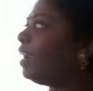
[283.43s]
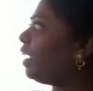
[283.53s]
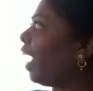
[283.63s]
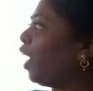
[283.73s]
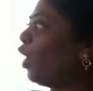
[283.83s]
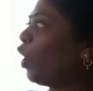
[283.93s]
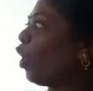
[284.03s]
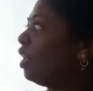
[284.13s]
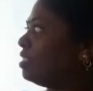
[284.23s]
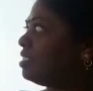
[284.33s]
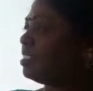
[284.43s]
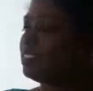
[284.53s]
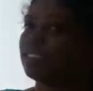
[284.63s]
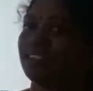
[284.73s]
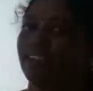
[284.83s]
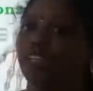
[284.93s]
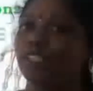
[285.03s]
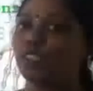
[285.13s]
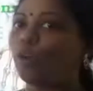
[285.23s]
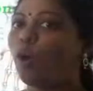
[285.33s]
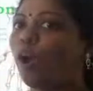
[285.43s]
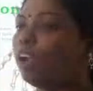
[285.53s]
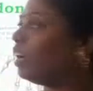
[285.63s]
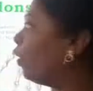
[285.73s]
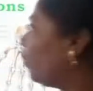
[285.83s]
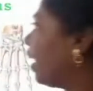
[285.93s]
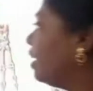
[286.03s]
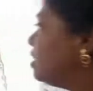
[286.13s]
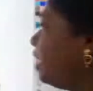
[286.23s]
tendons. So, now you can